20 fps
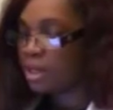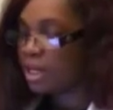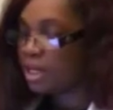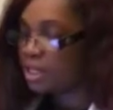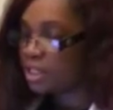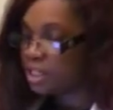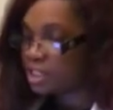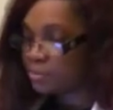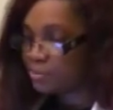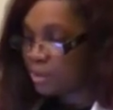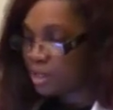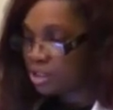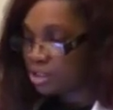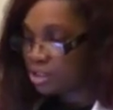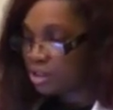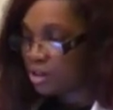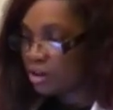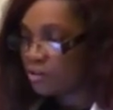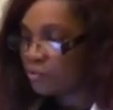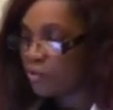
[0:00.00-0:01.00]
an
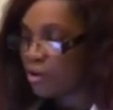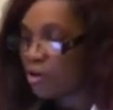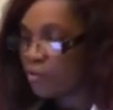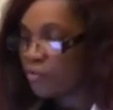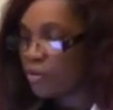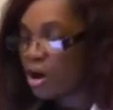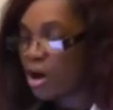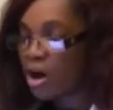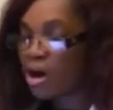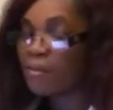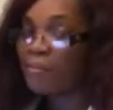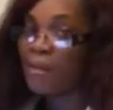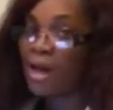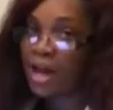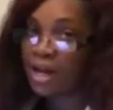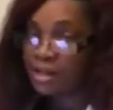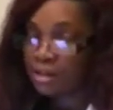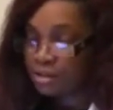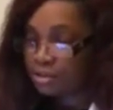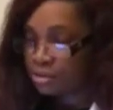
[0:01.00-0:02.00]
expansion of overall
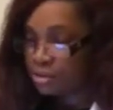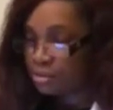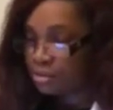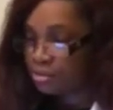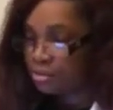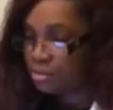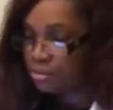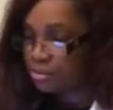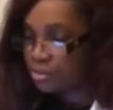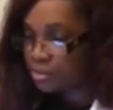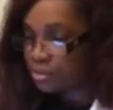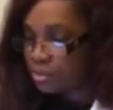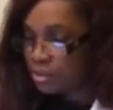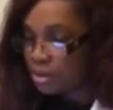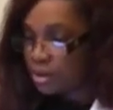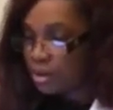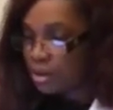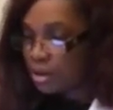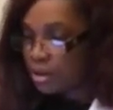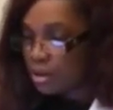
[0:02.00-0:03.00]
magnitude,
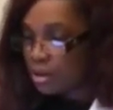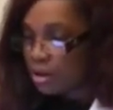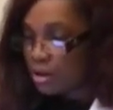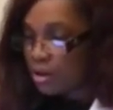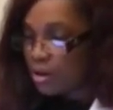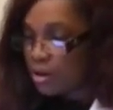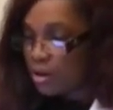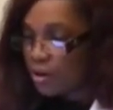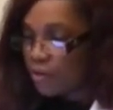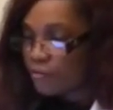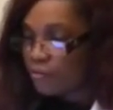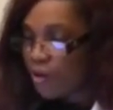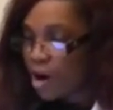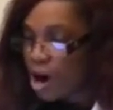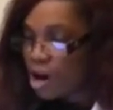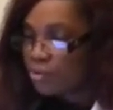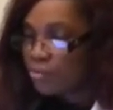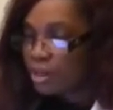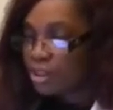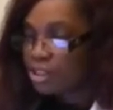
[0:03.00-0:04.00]

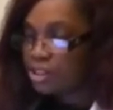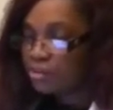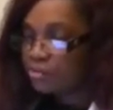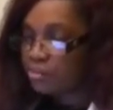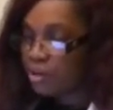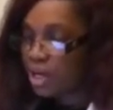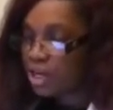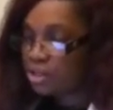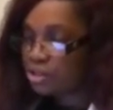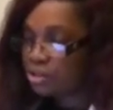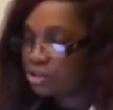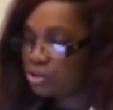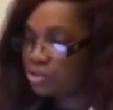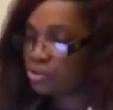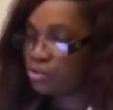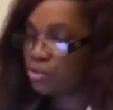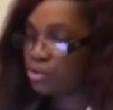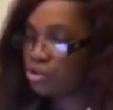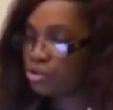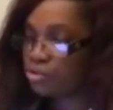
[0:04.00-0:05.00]
far-reaching patient
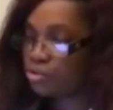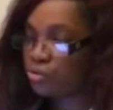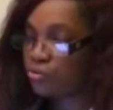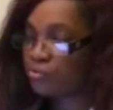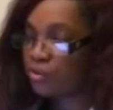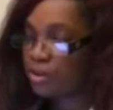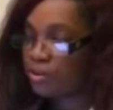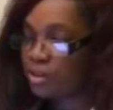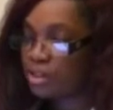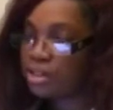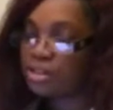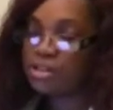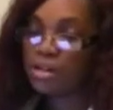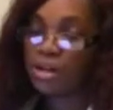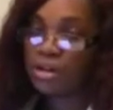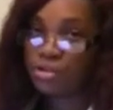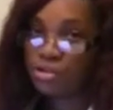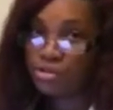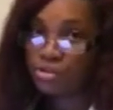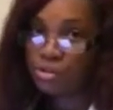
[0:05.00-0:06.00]
source through various
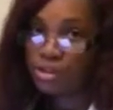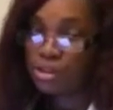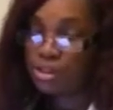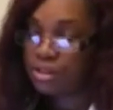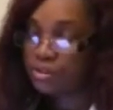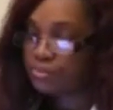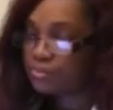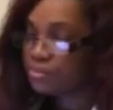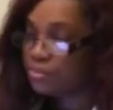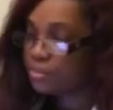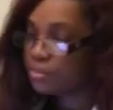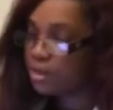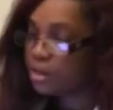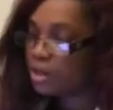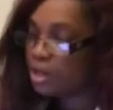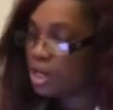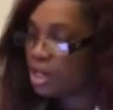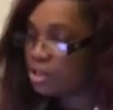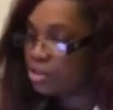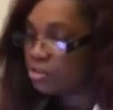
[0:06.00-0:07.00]
countries,
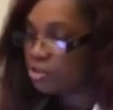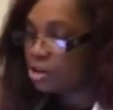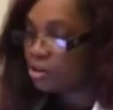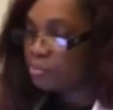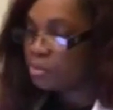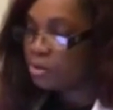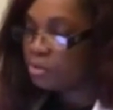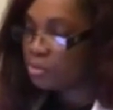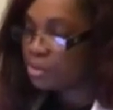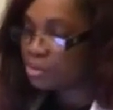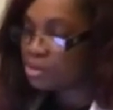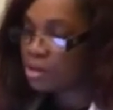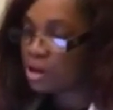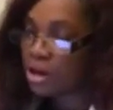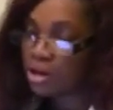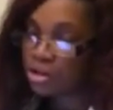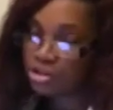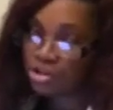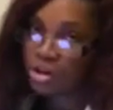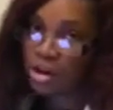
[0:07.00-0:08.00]
and therapy was
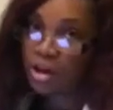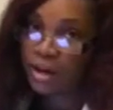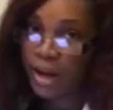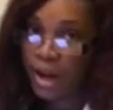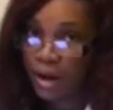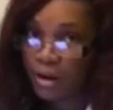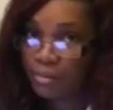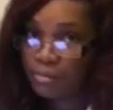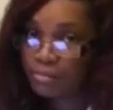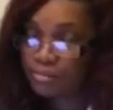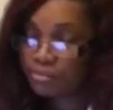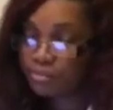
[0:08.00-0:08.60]
long drawn out.